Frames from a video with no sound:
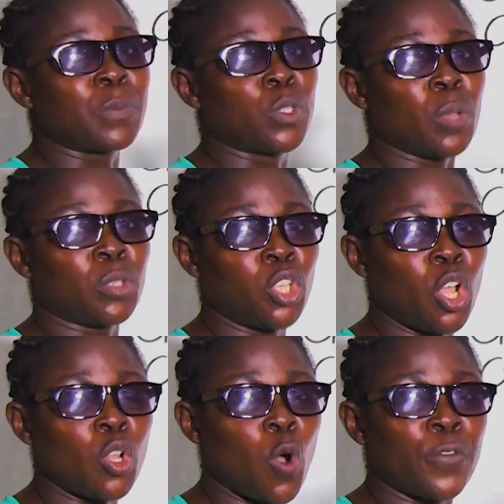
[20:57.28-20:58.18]
the
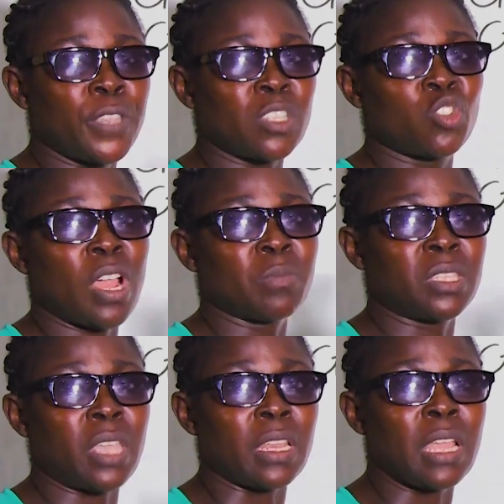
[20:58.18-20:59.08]
absorption of this gram
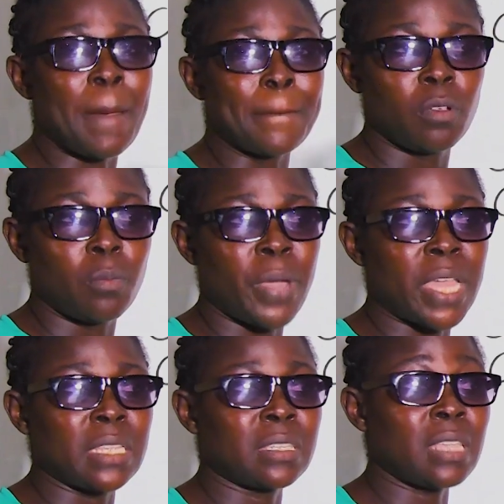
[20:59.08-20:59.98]
stain
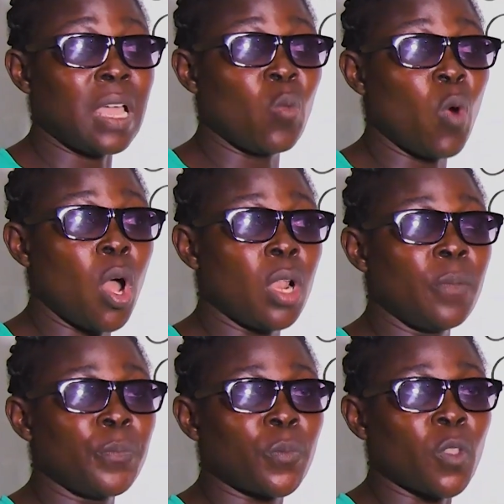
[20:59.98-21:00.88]
by the cell
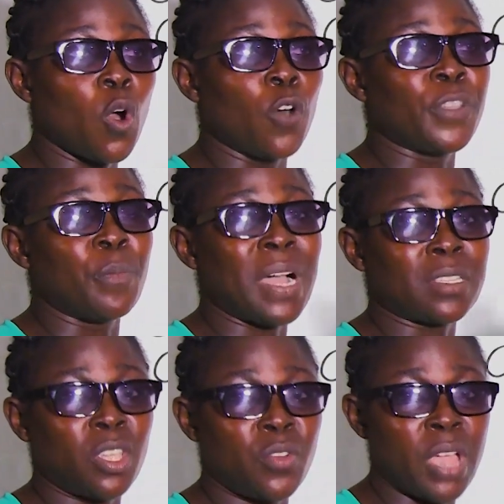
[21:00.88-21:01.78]
wall of the
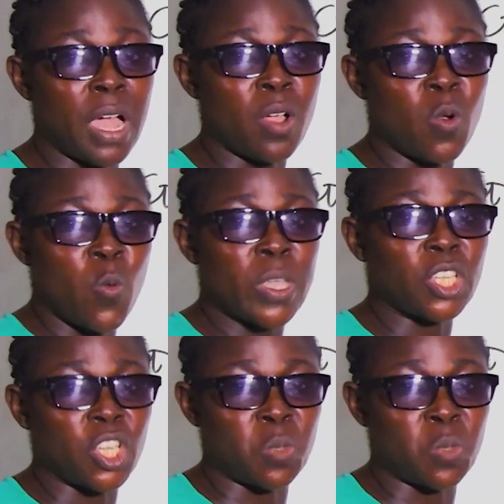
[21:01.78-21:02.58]
bacteria, which